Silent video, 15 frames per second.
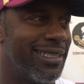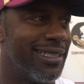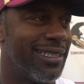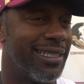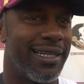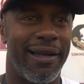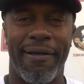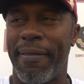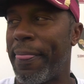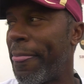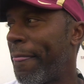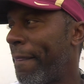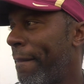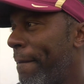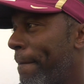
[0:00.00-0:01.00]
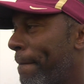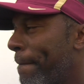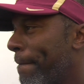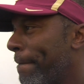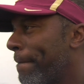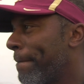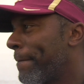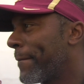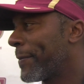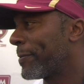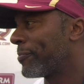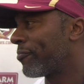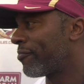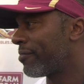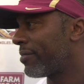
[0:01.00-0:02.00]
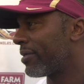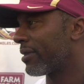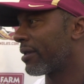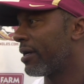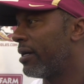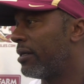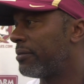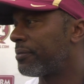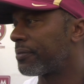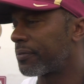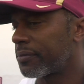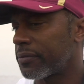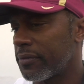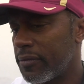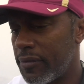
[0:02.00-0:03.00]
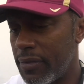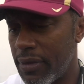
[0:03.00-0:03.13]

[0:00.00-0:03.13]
What are your impressions of Ryan Roberts after 1 week?